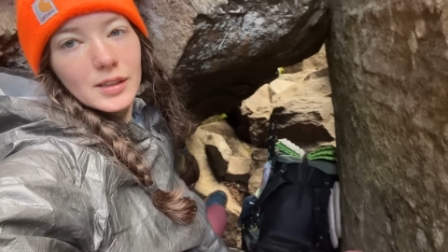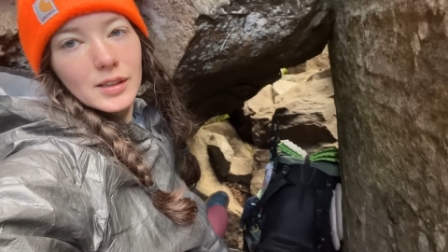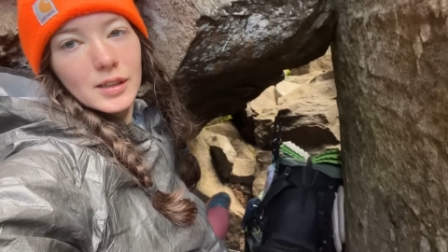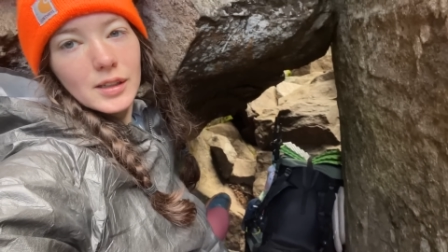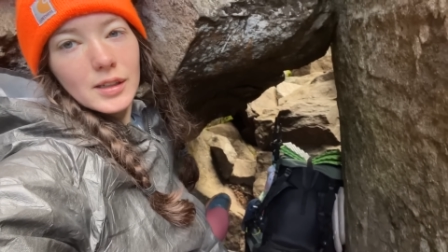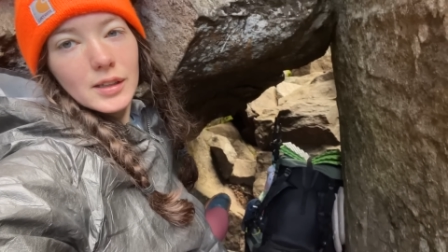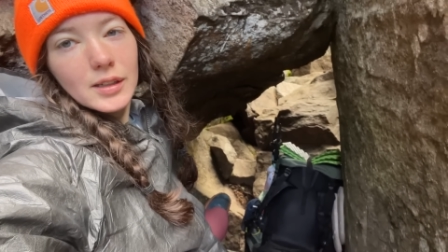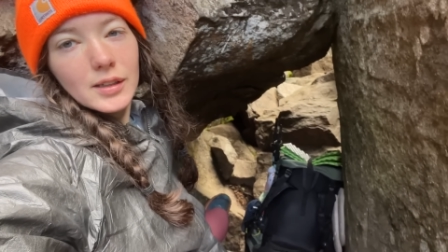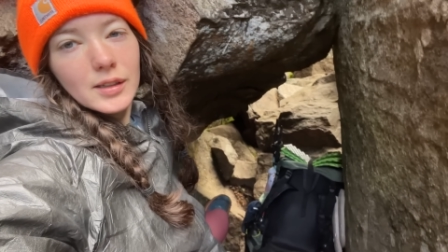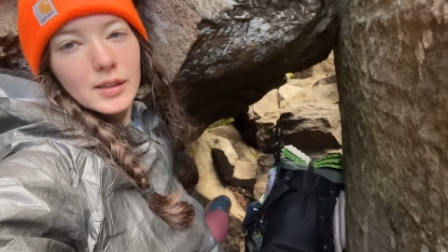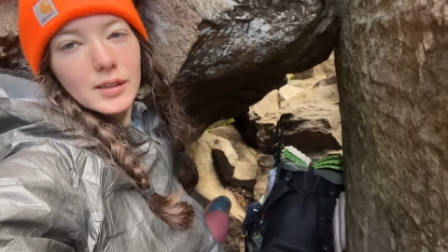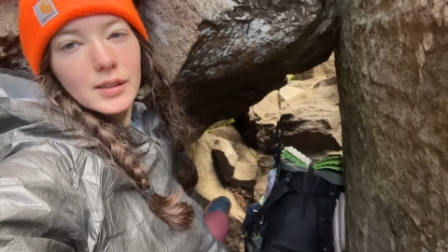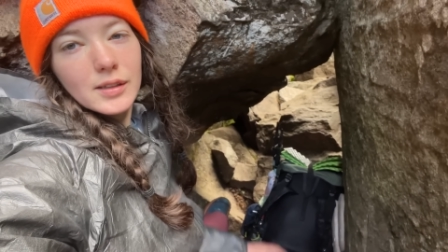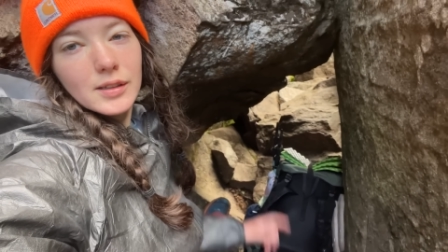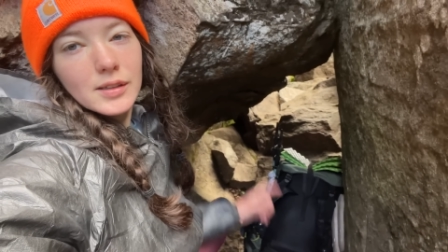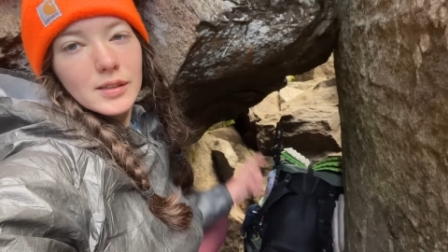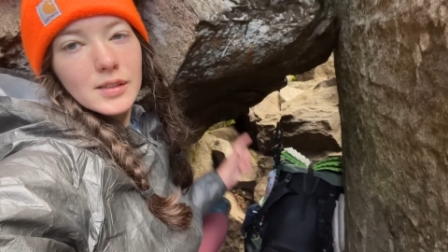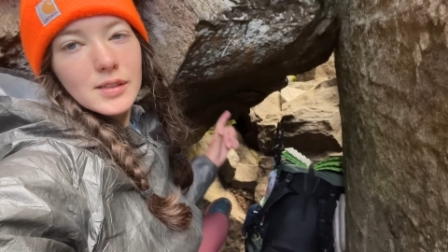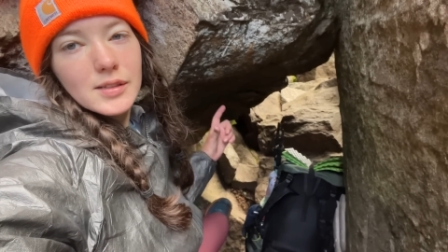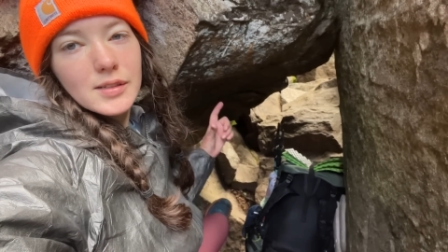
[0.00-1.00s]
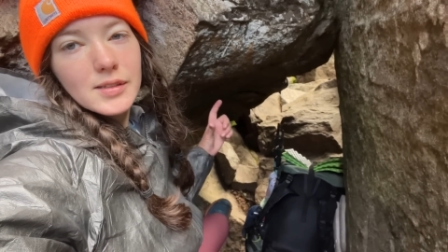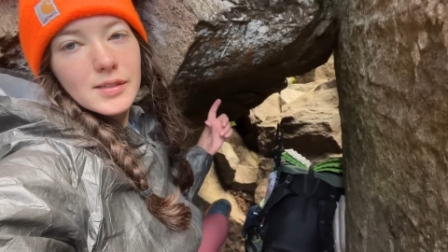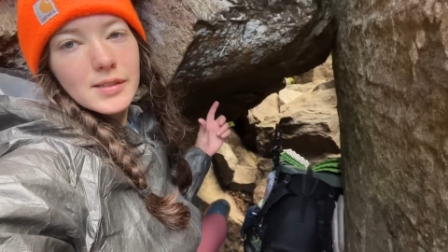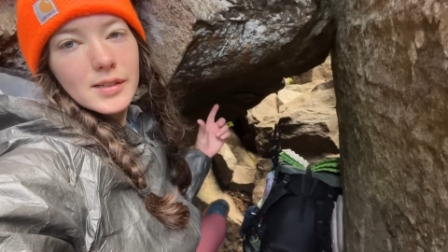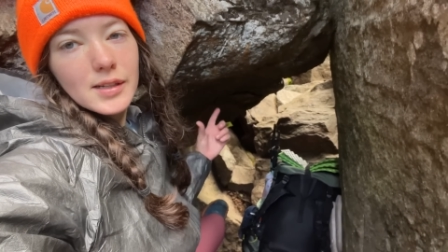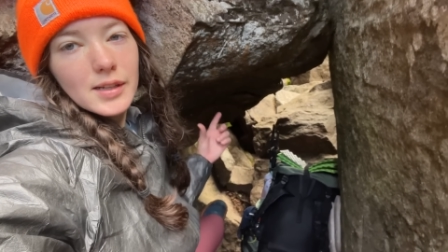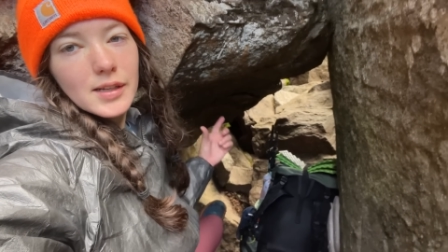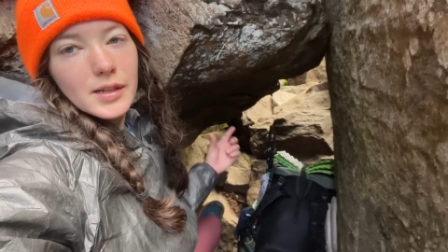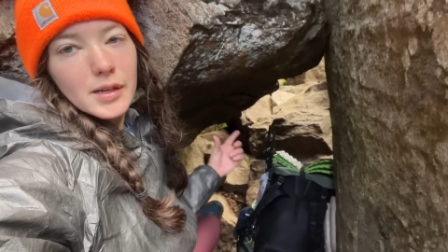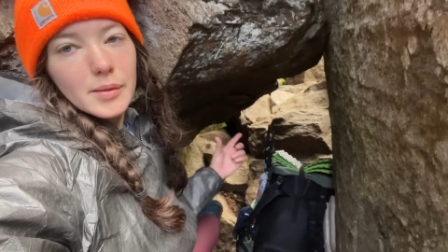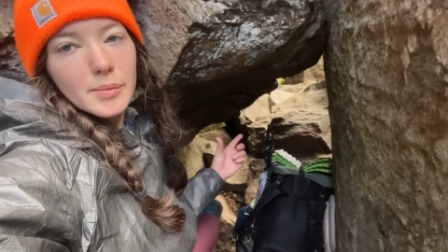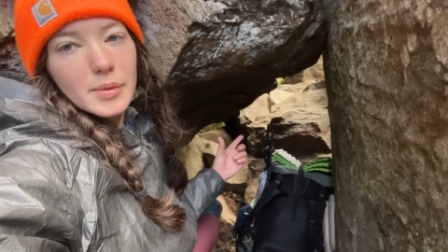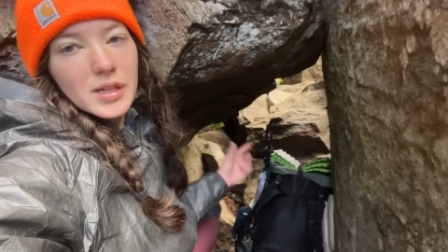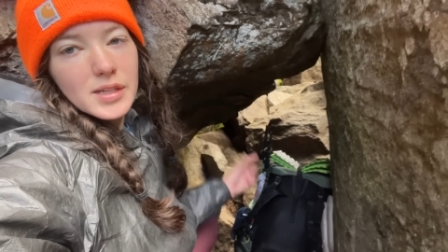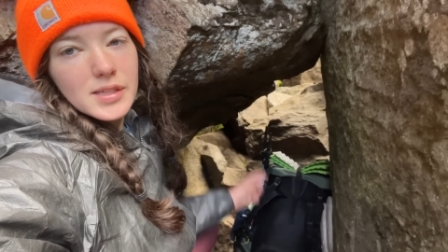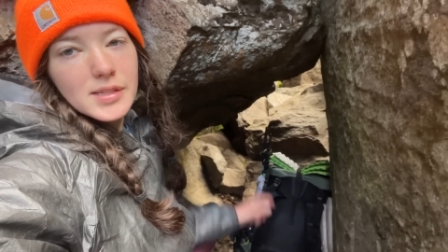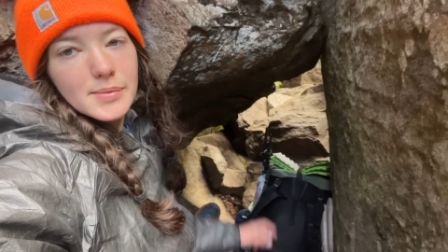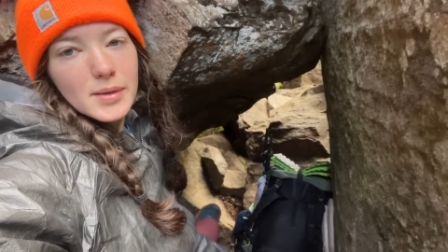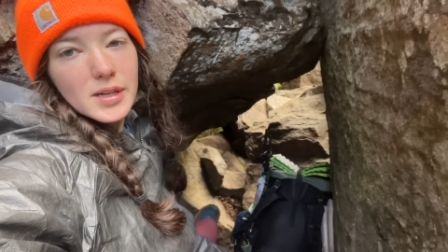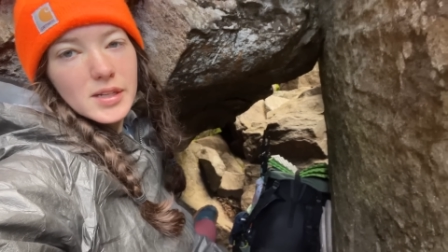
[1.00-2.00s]
and just a little bit
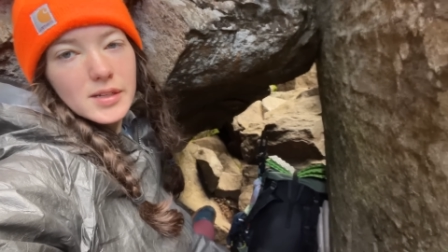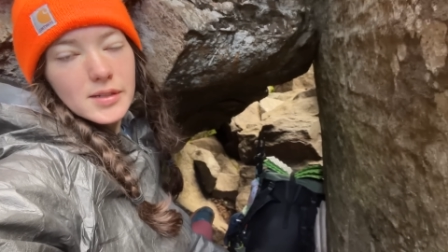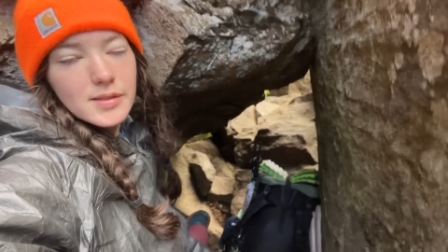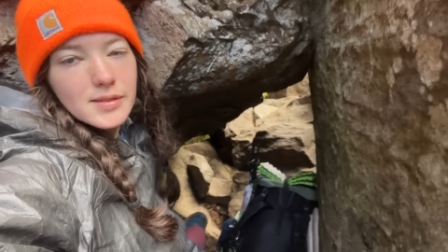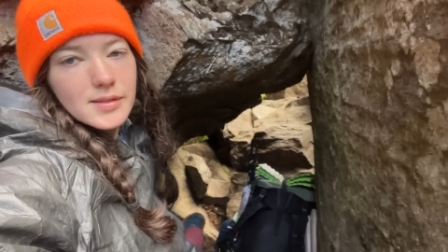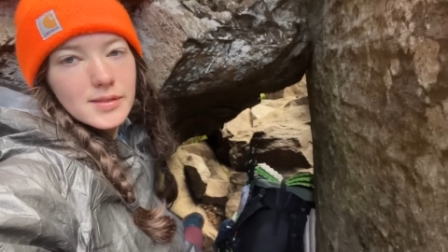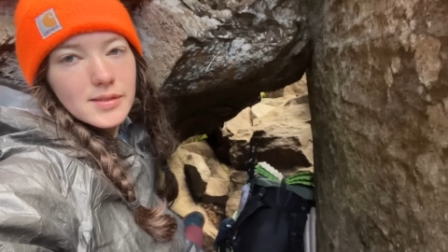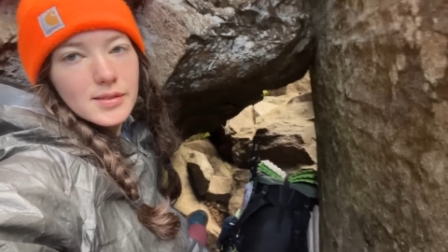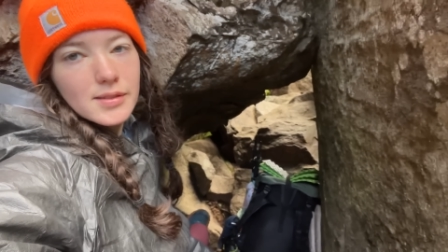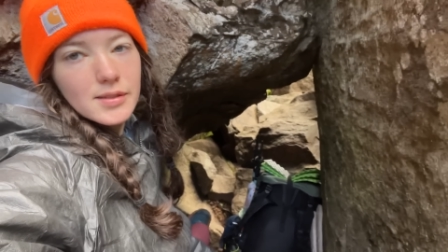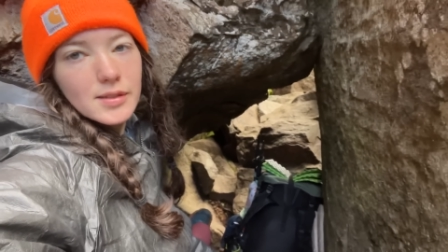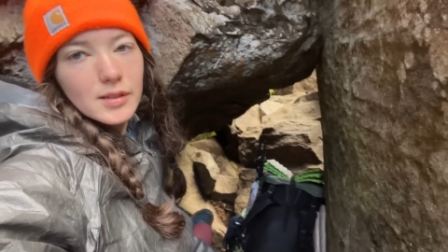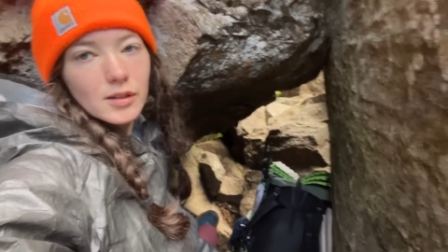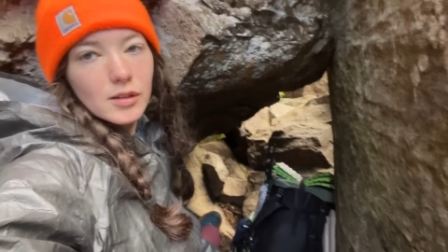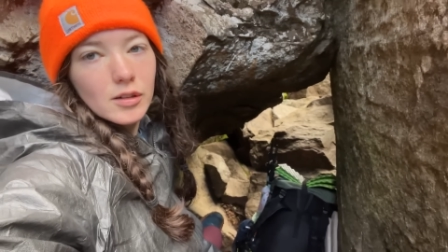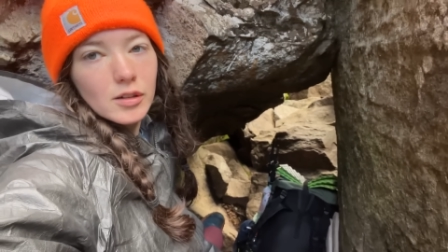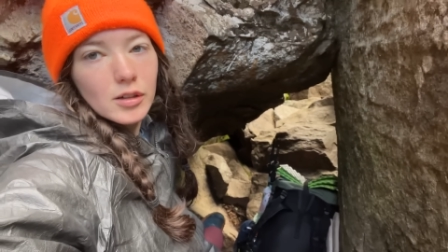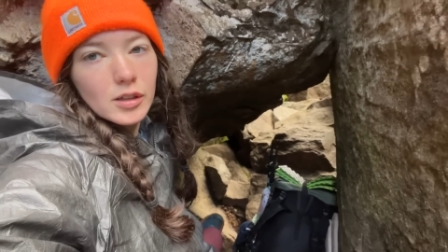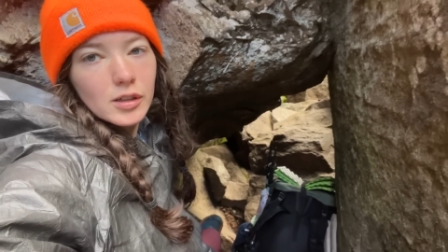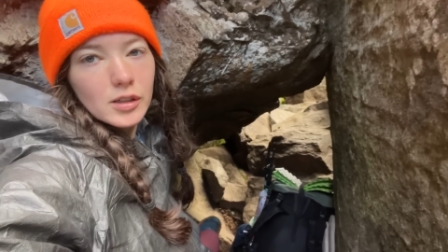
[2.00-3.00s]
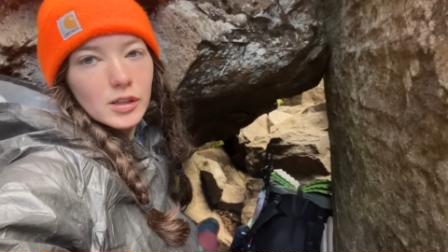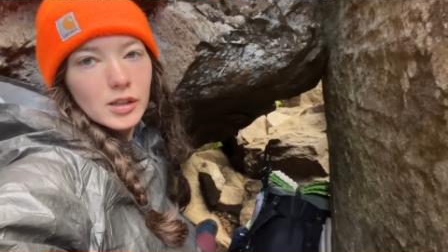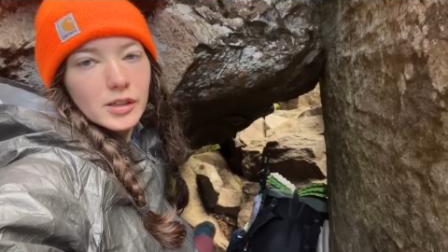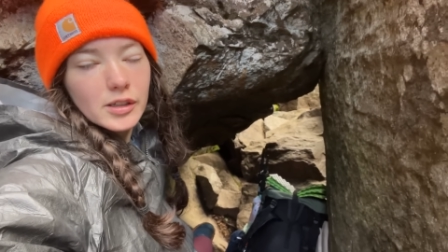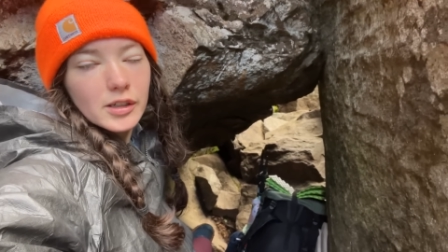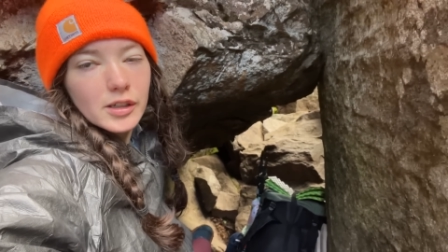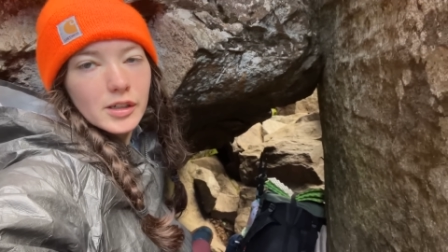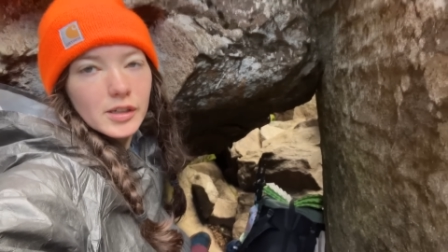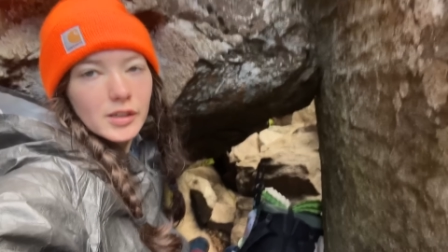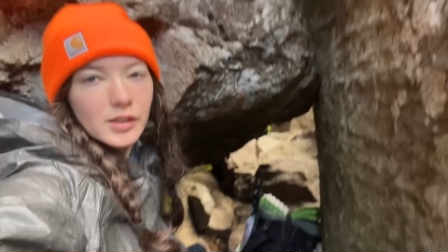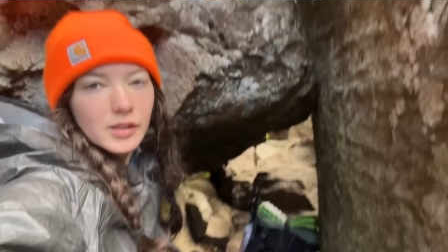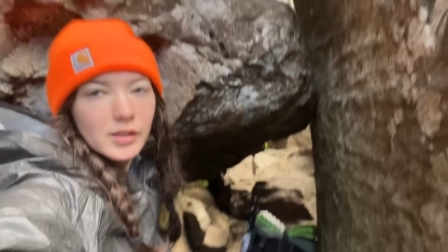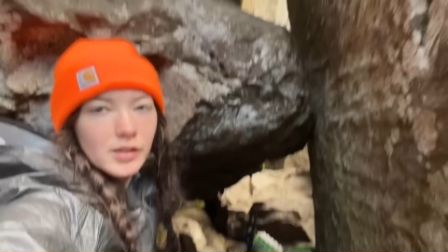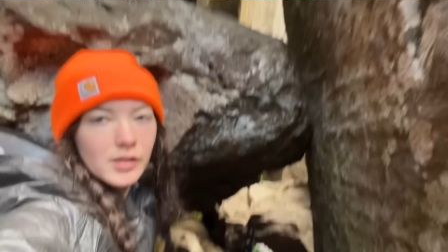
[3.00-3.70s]
of space to crawl under.